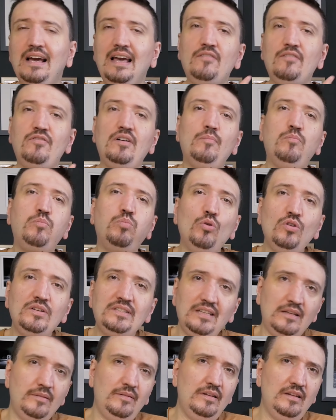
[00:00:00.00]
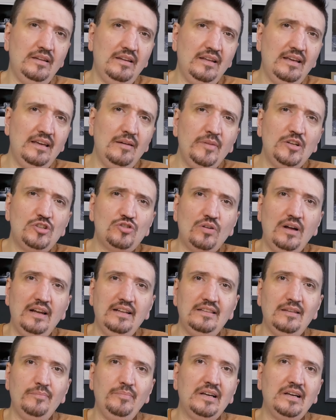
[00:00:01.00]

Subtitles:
have a boost in image quality